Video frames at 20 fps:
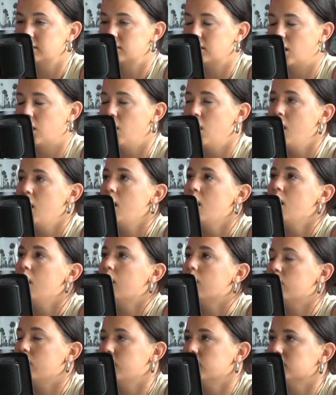So
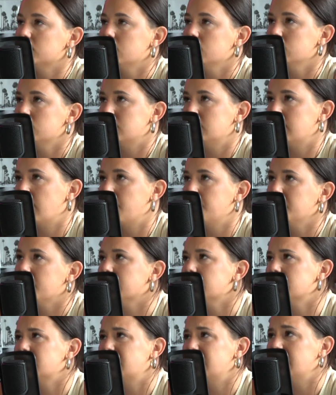we went to go see that, and we
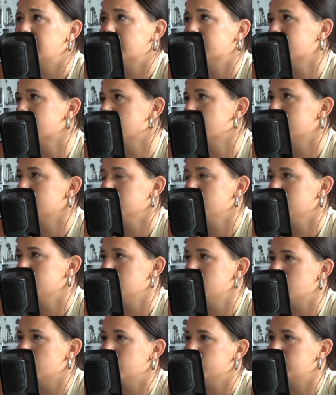got to see like
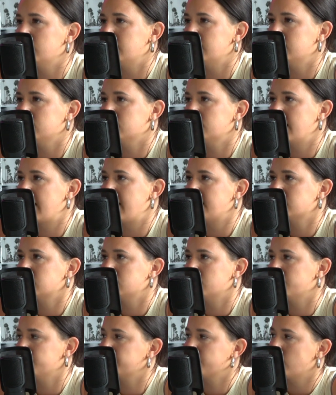the
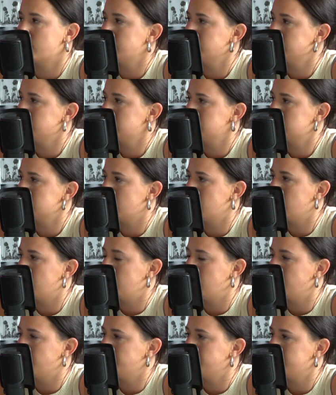cast of Friends,
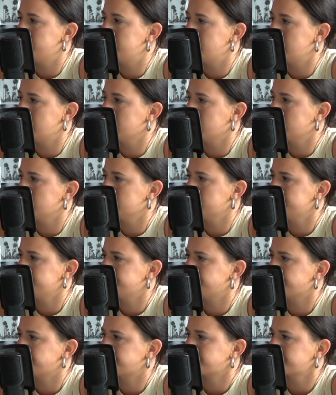their
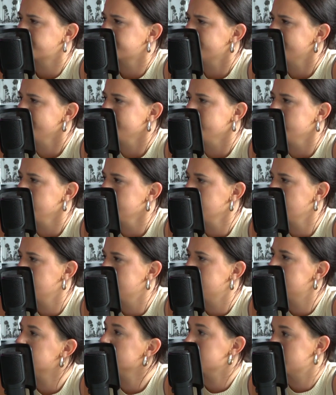set,
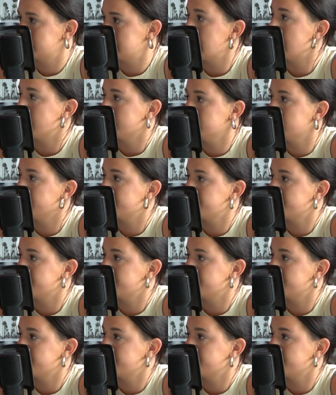the